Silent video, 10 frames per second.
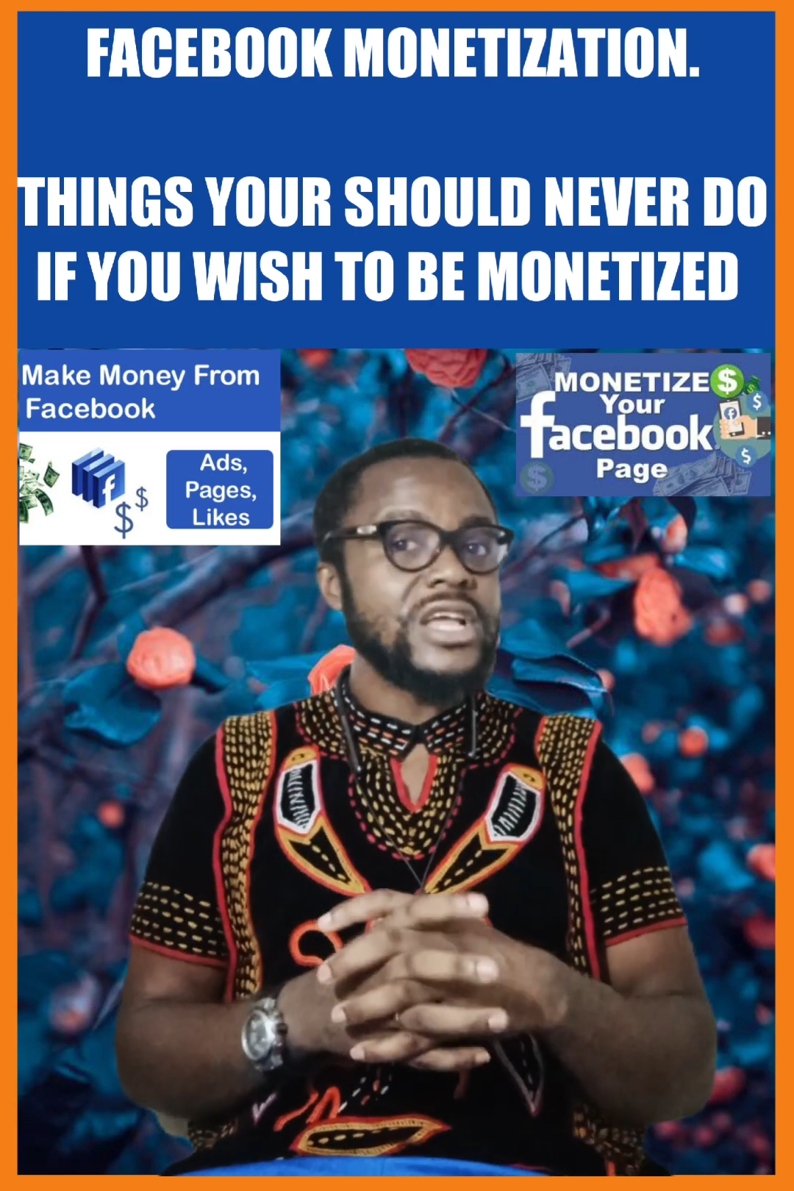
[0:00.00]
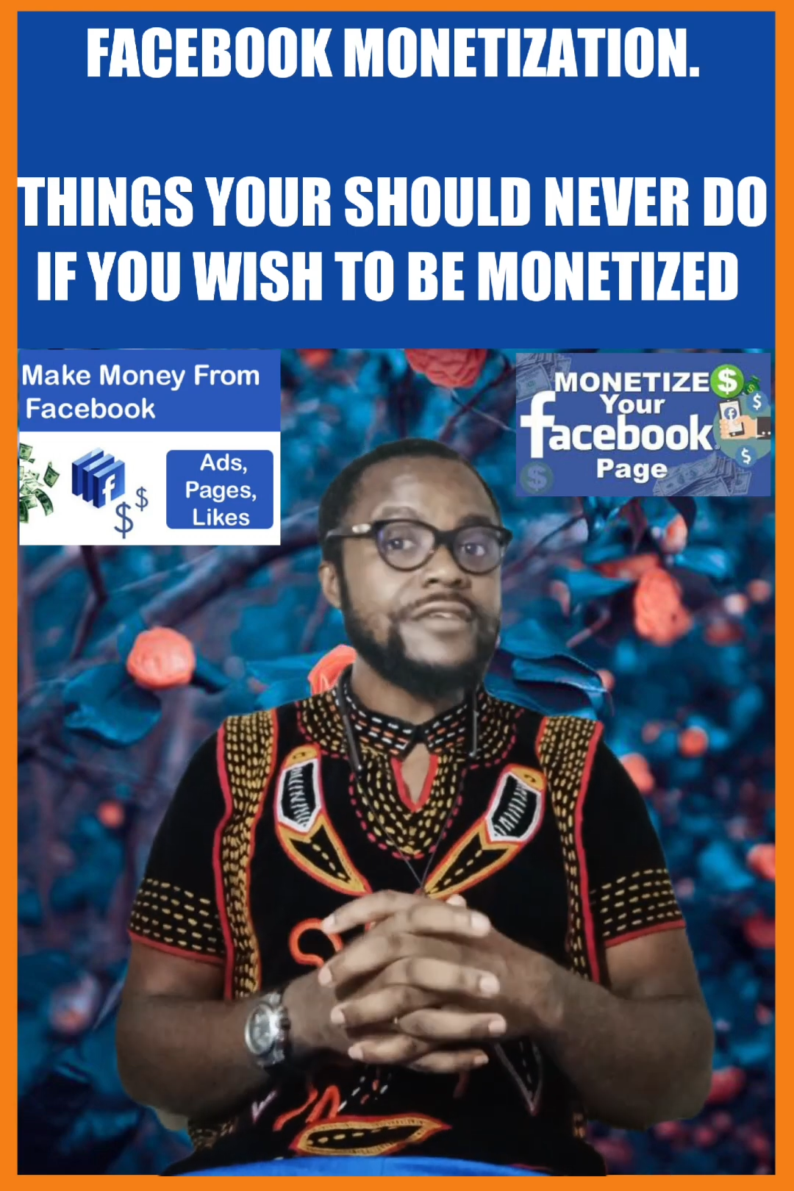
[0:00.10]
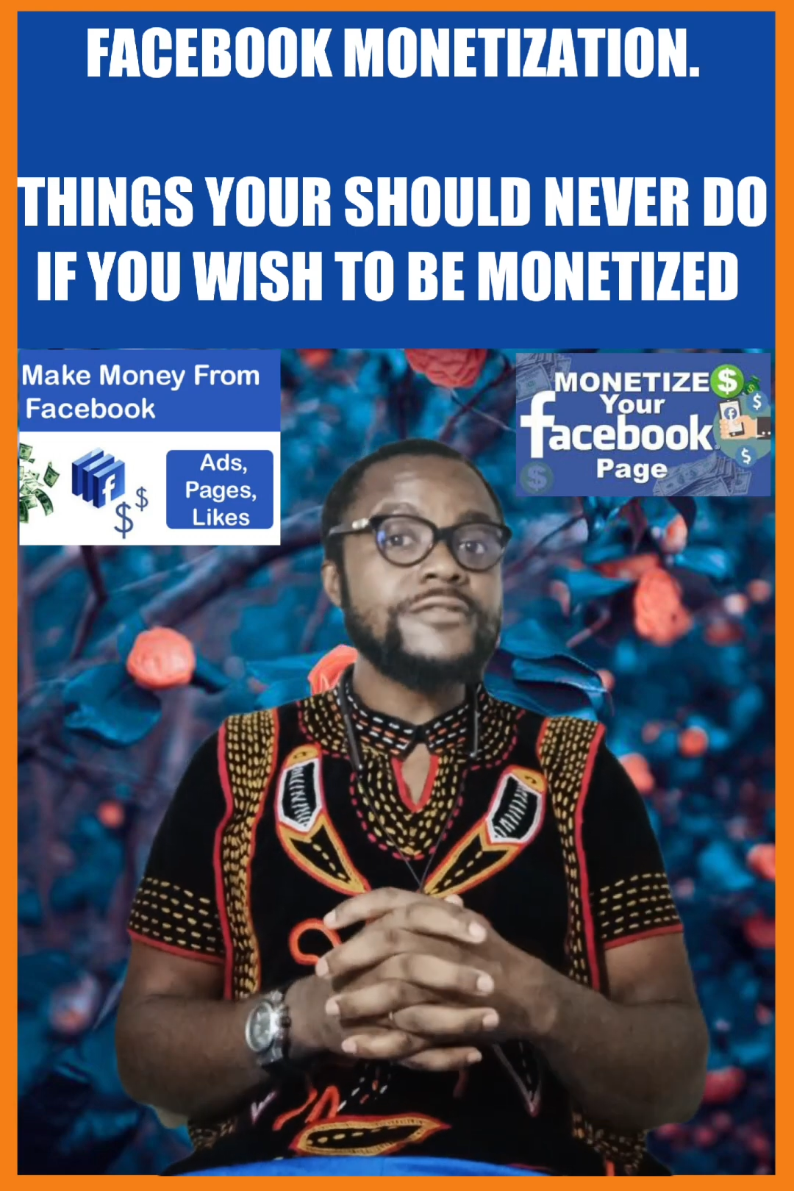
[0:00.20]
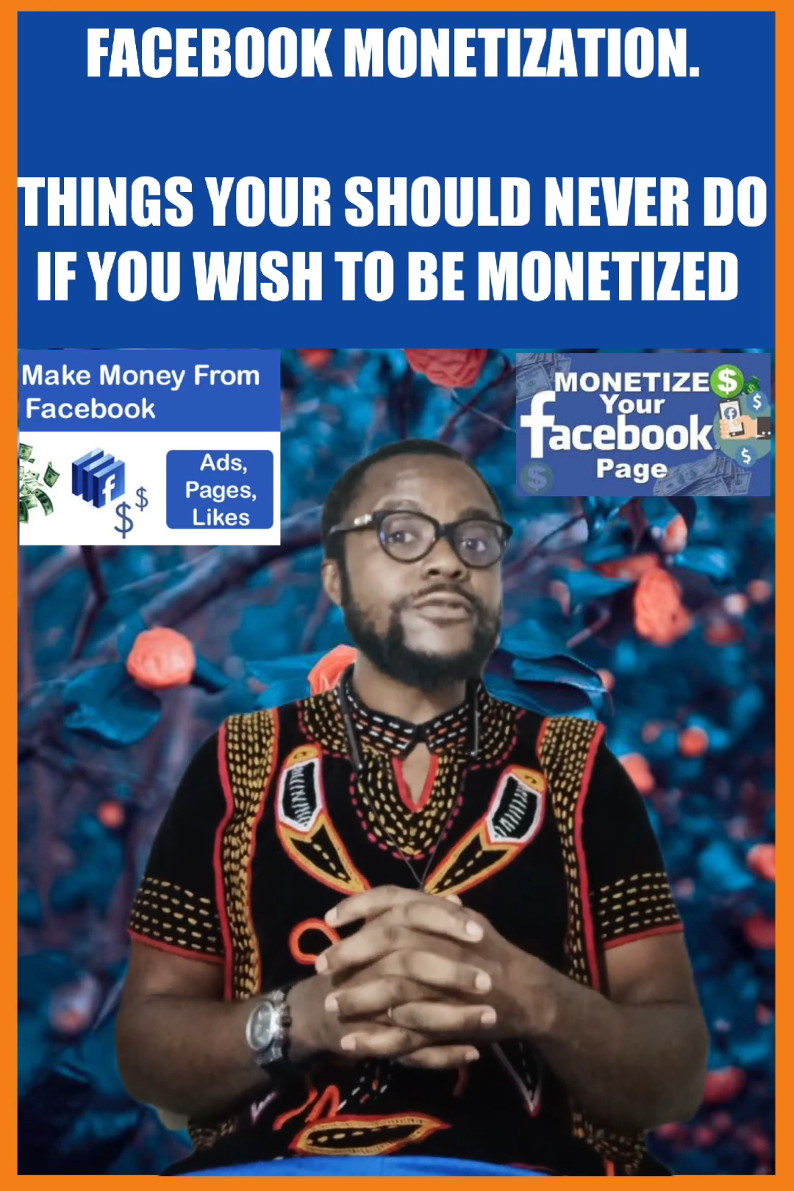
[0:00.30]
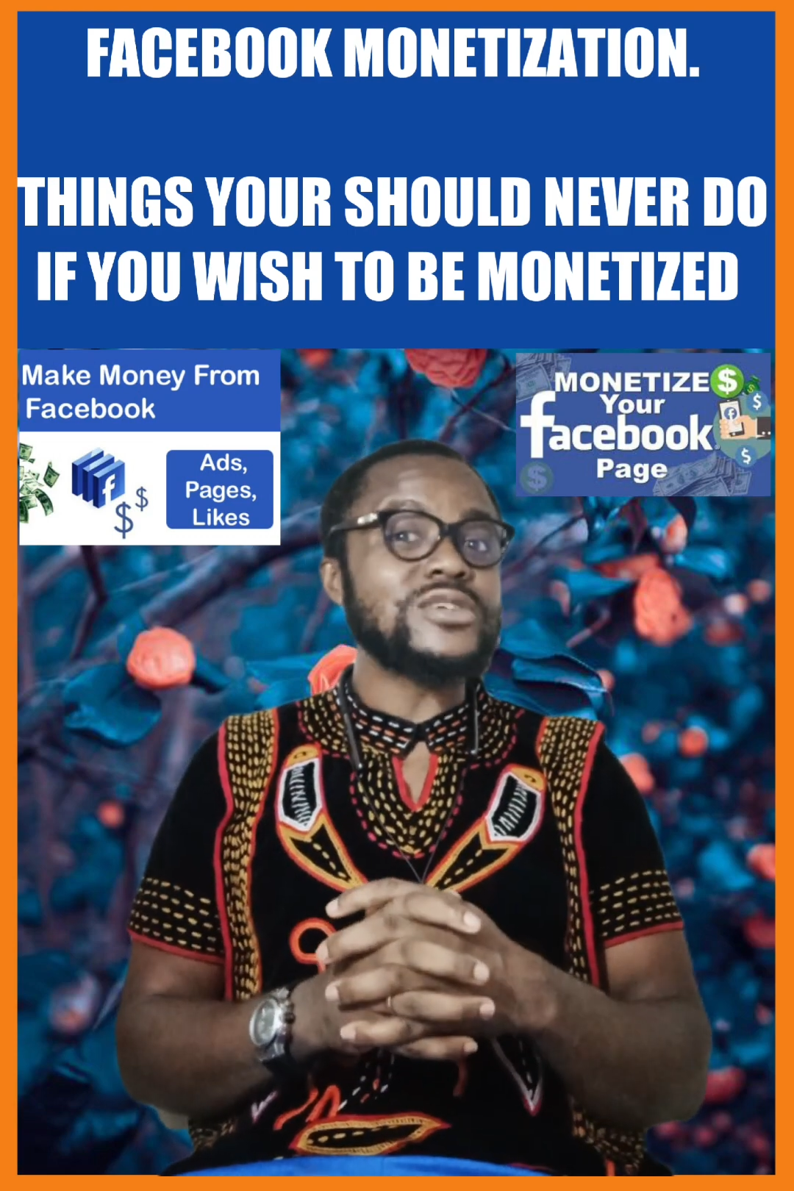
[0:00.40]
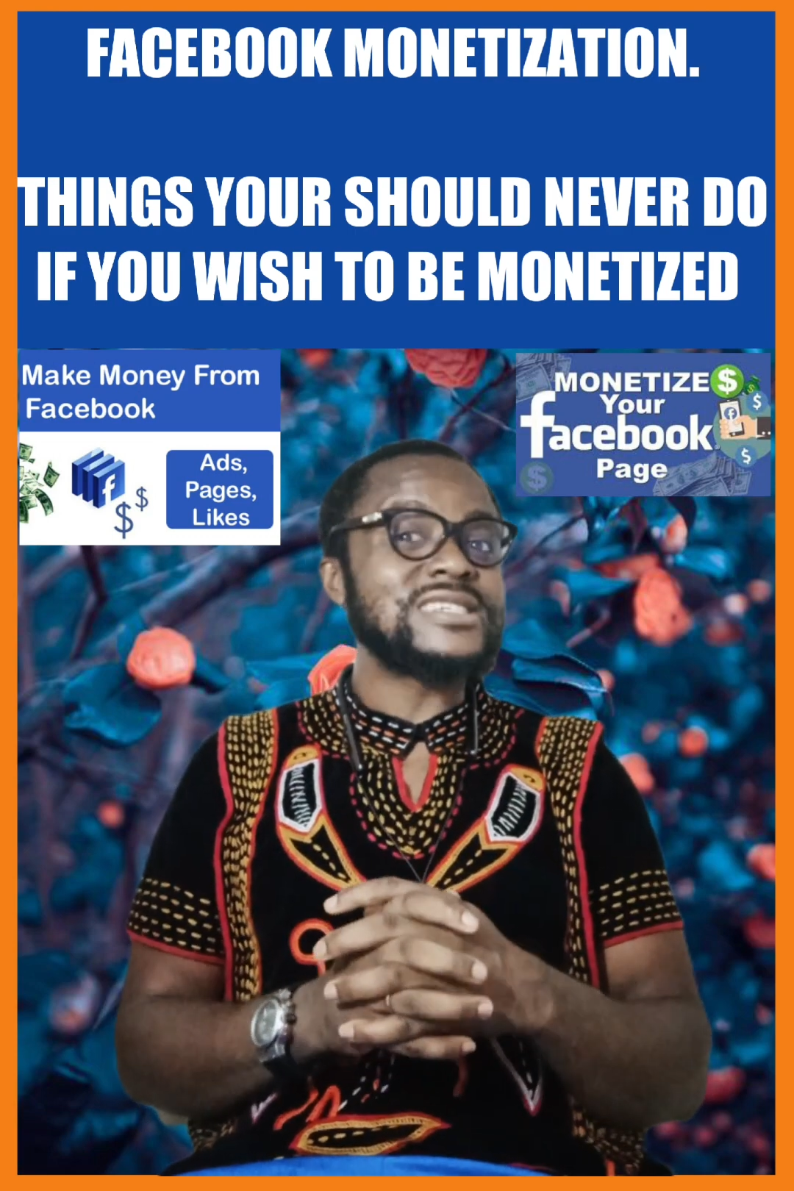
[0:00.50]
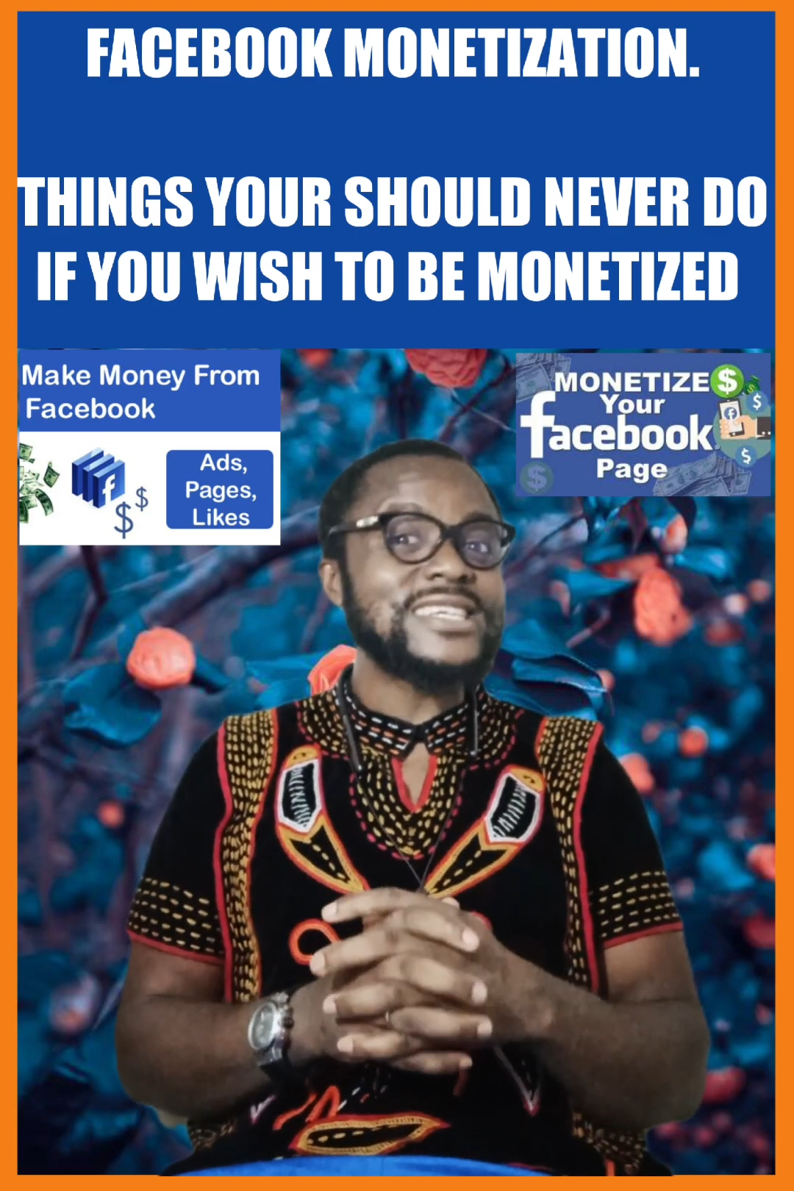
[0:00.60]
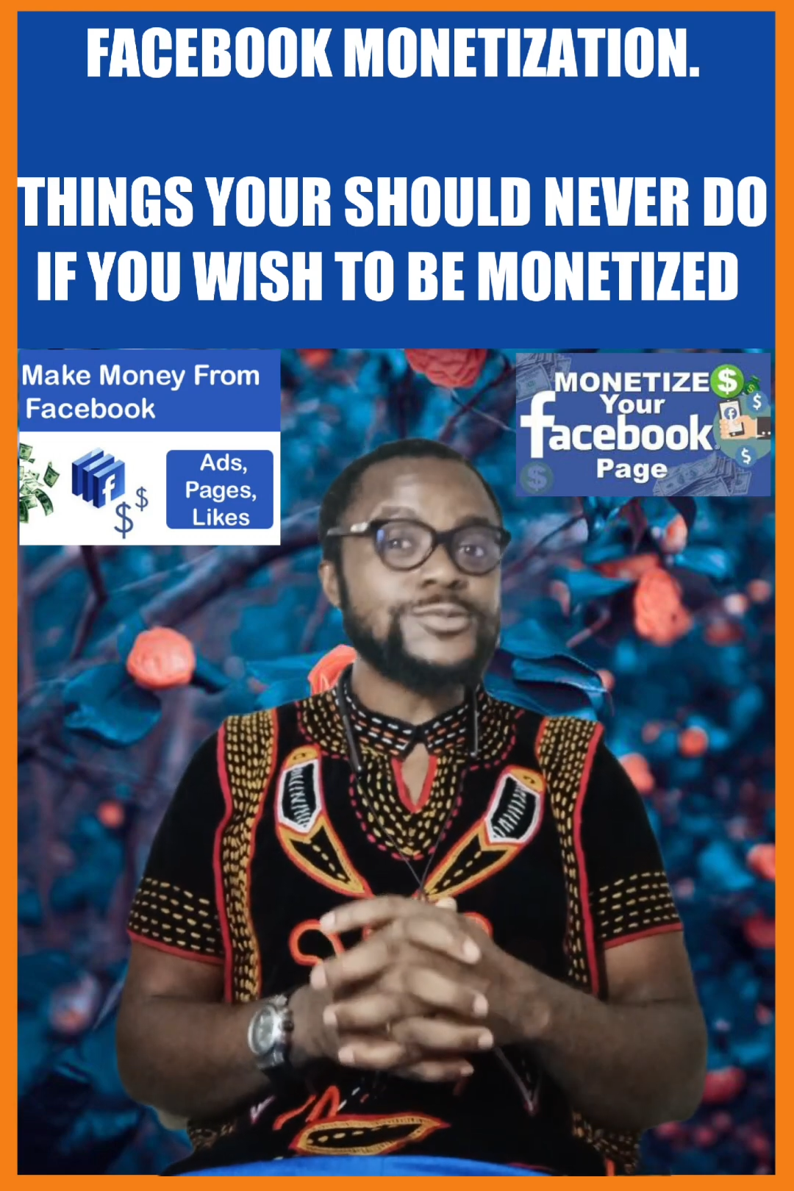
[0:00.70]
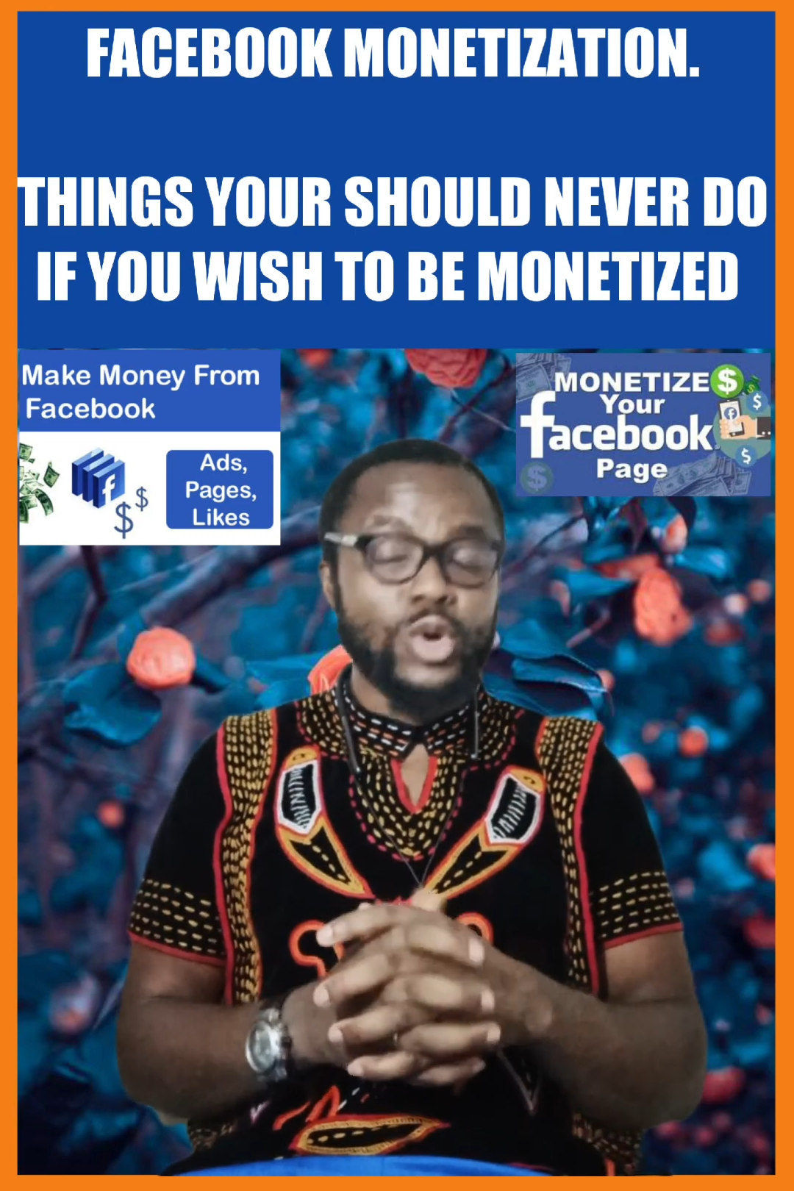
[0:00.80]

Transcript: even for 6